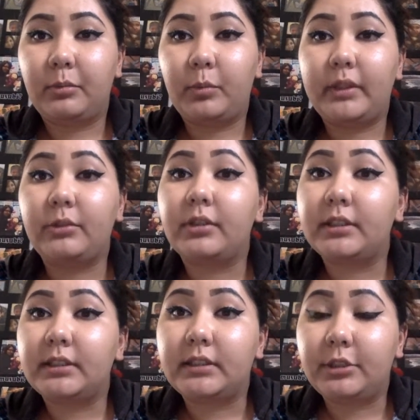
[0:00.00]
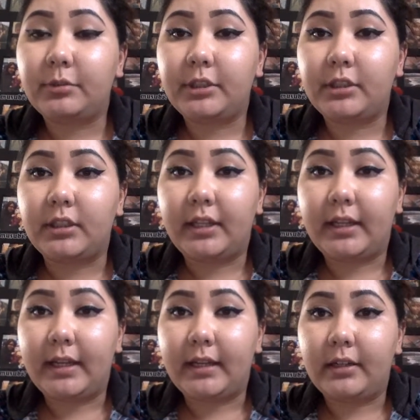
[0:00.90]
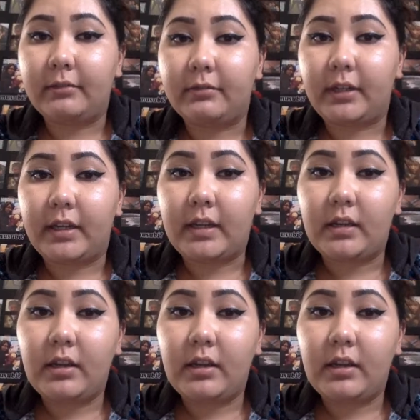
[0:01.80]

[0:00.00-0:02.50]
went through the situation in a negative way.